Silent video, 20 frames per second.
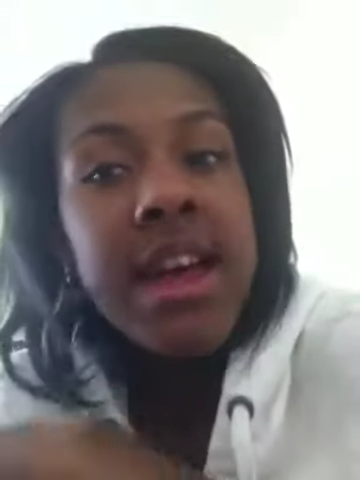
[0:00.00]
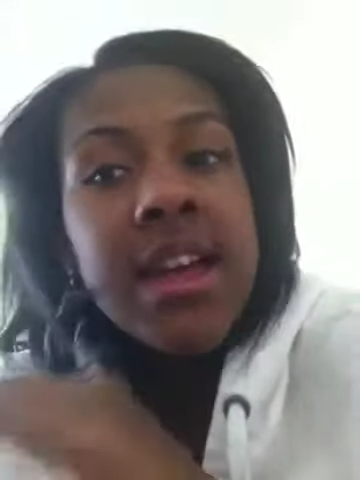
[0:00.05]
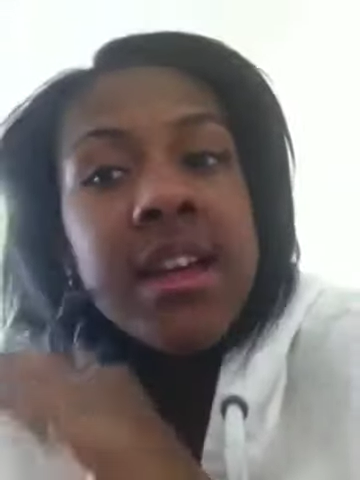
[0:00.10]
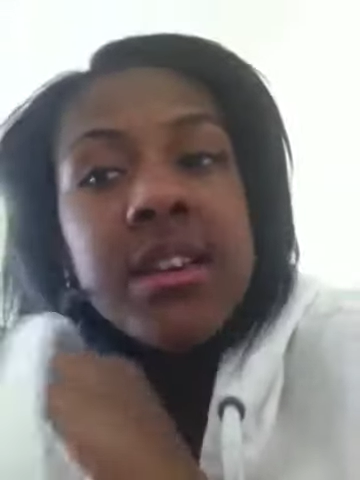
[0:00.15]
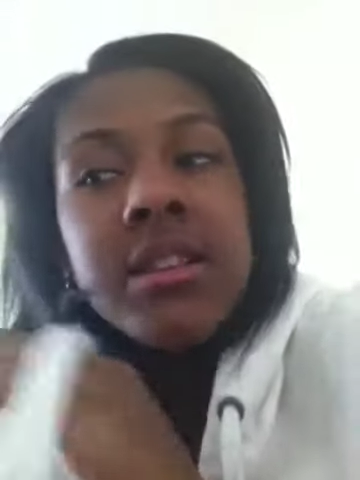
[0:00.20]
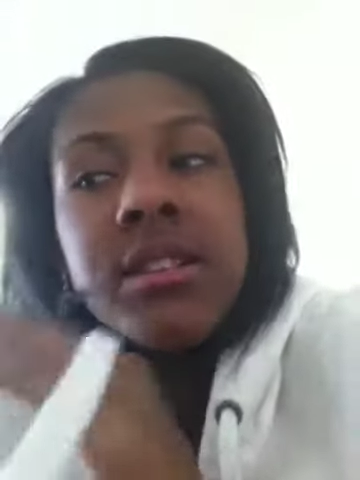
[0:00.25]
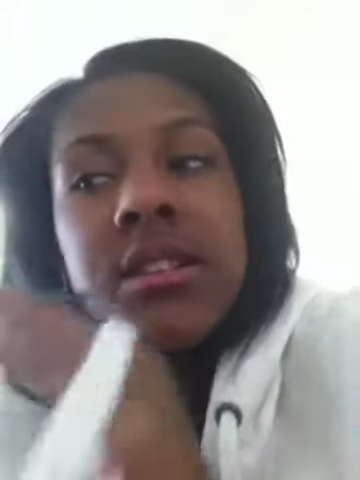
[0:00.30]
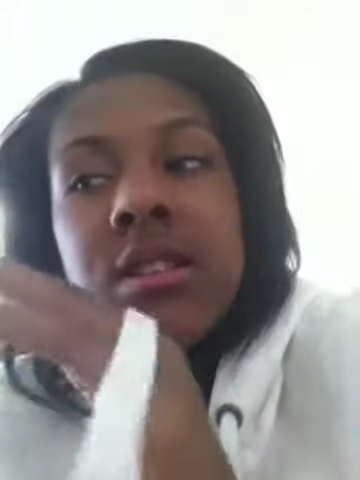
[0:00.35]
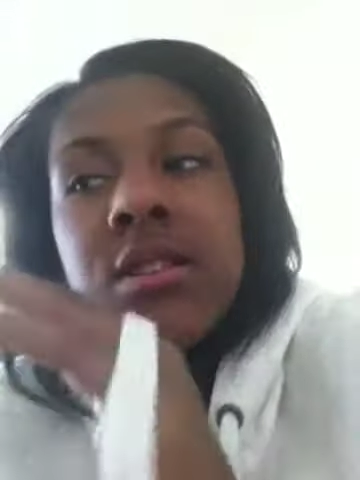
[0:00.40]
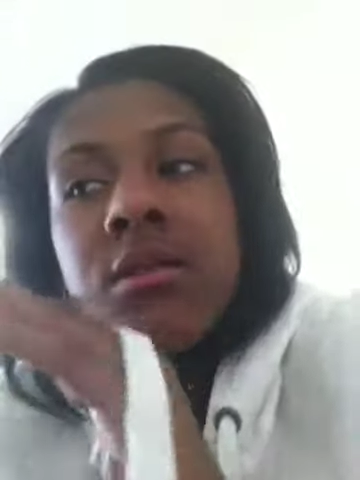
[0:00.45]
I
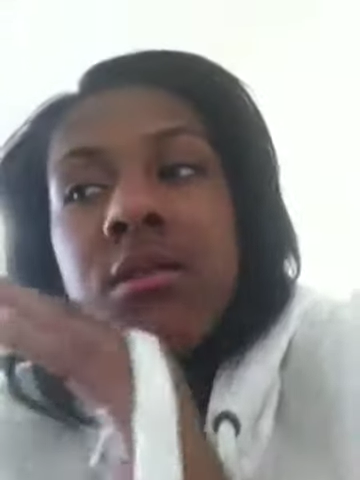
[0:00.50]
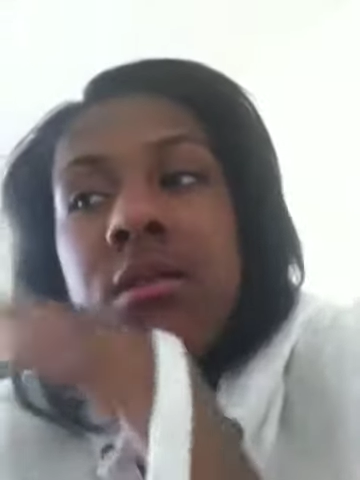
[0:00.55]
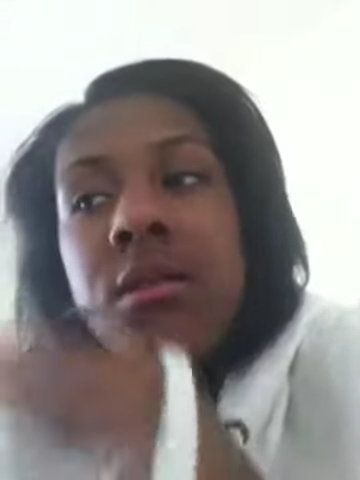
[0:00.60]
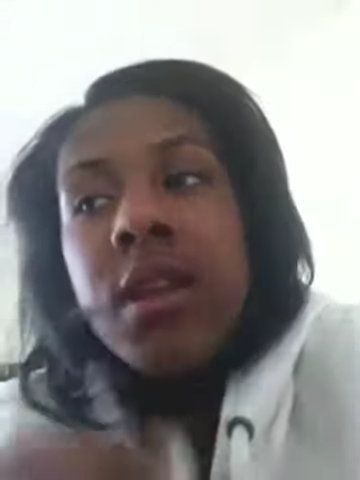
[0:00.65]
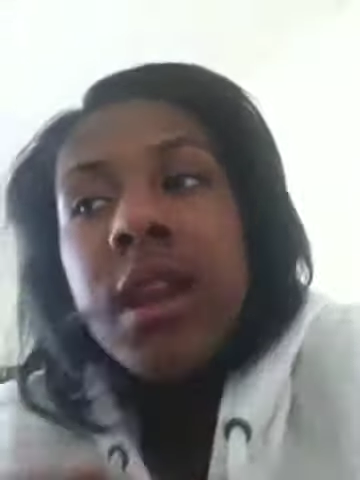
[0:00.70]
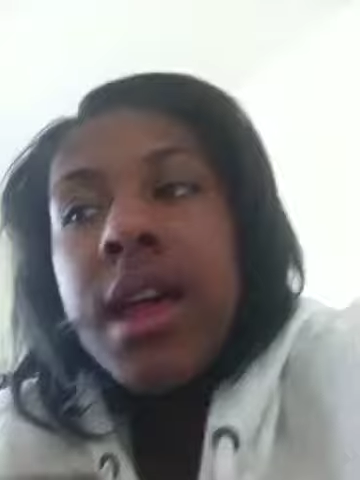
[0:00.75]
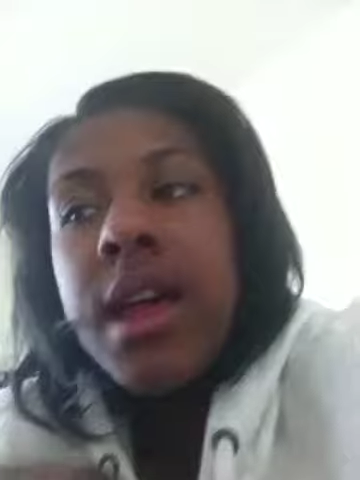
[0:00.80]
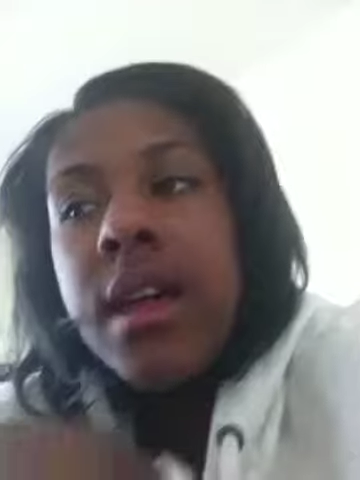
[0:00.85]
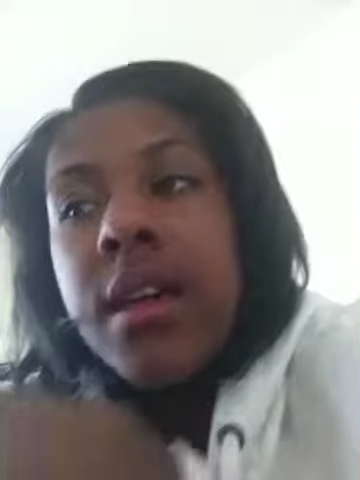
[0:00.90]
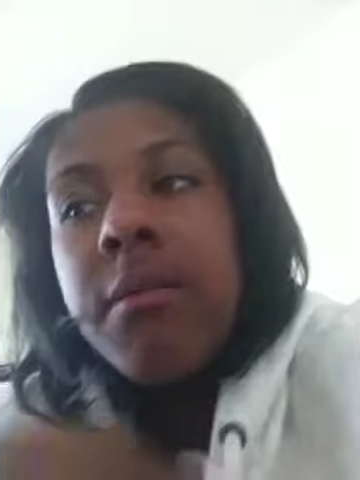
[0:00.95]
just
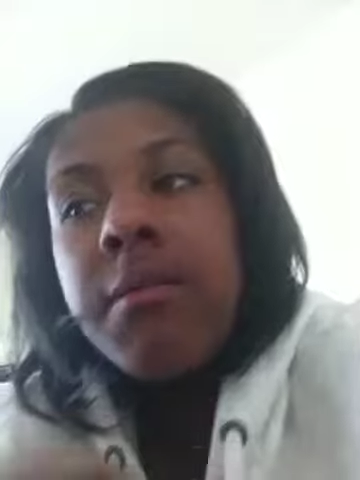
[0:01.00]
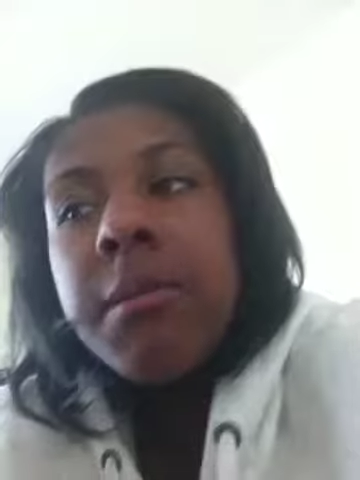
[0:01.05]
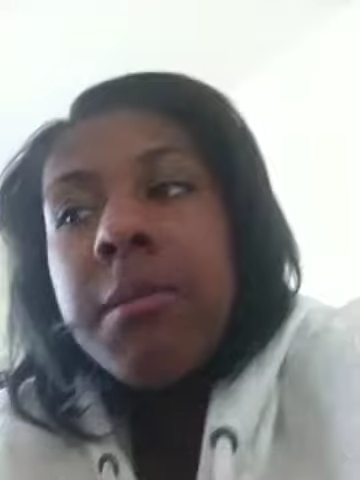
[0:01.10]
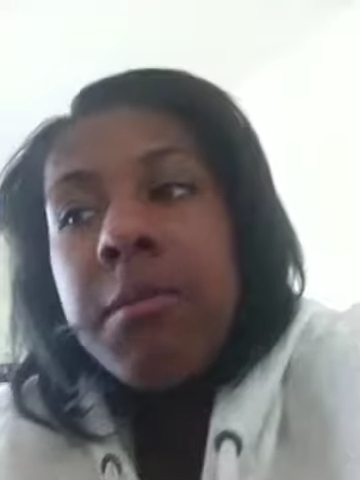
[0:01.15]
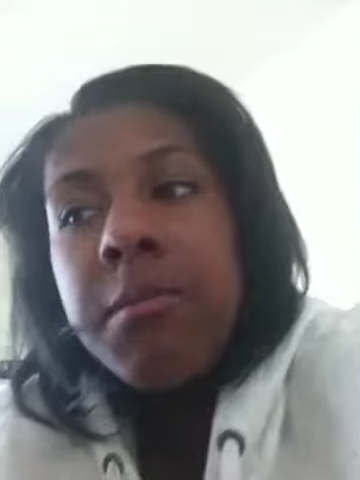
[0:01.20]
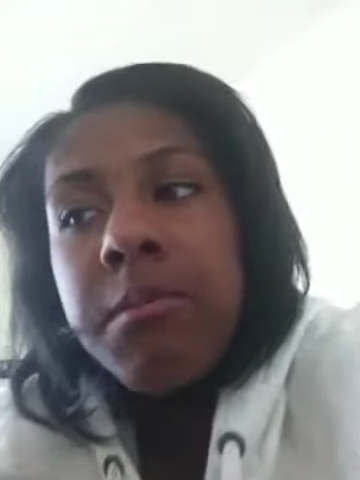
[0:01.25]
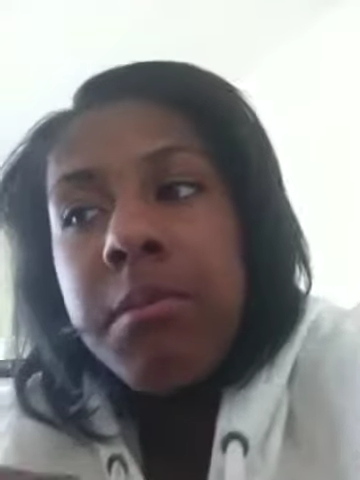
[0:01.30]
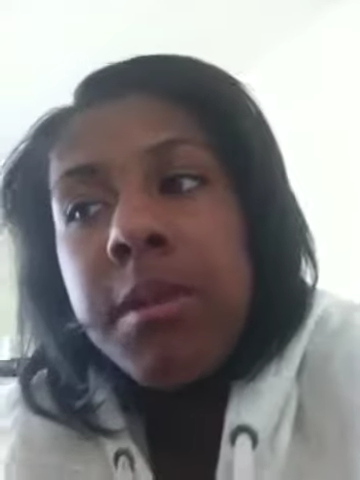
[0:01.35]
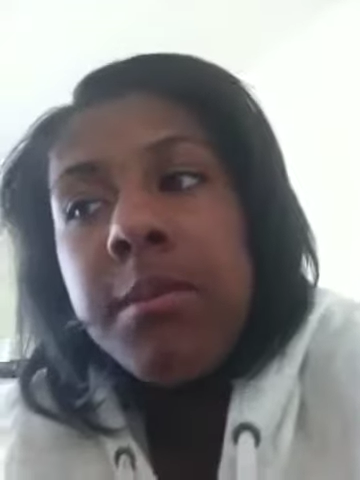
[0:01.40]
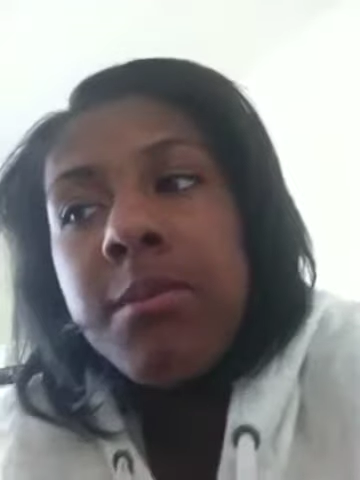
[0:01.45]
don't like
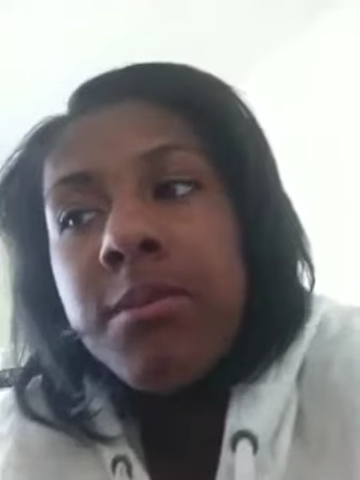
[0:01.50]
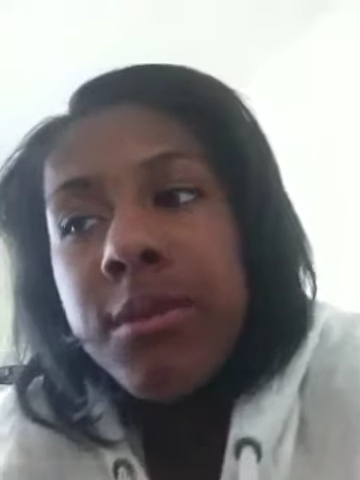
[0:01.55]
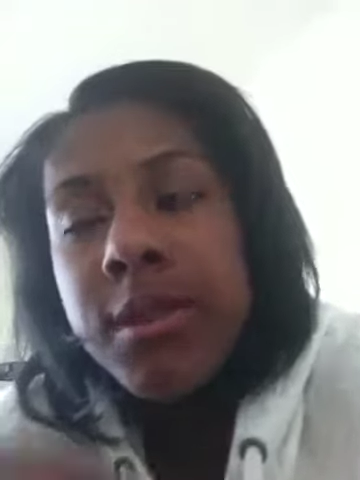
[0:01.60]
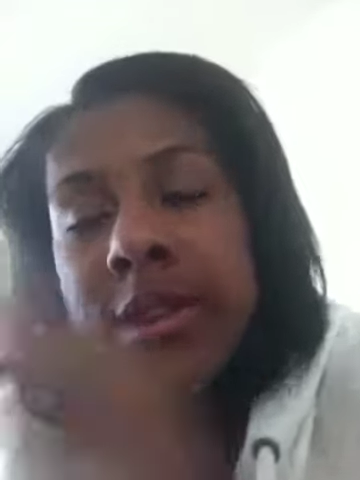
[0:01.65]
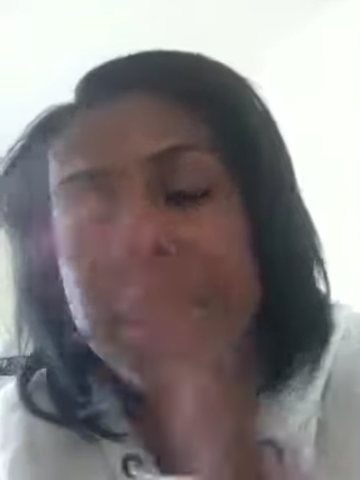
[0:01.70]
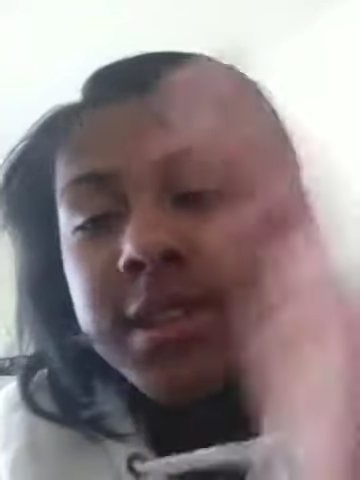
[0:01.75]
when people